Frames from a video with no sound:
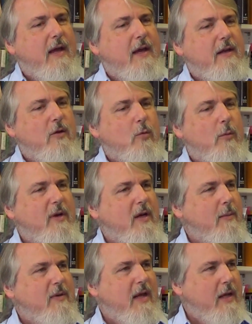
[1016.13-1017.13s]
and a
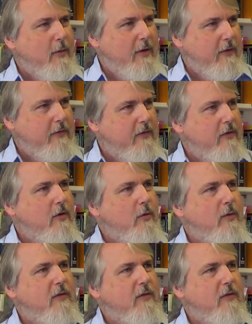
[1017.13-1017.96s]
woman named Dayonis, who